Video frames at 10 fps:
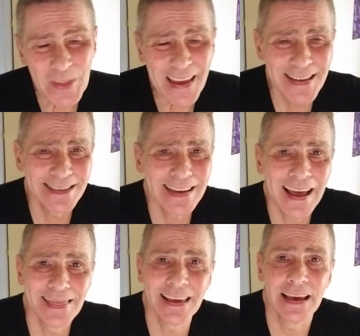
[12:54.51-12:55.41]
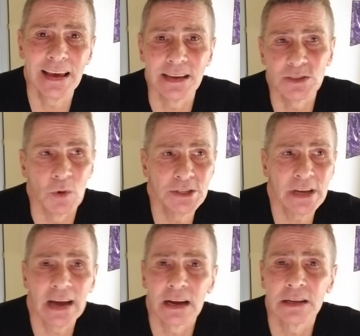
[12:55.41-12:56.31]
The sad thing is, once
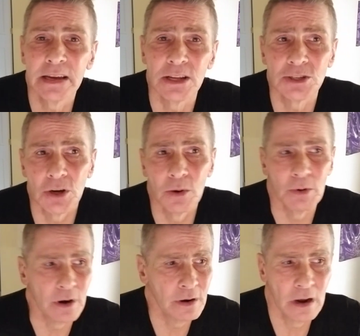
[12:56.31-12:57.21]
I got clean and sober,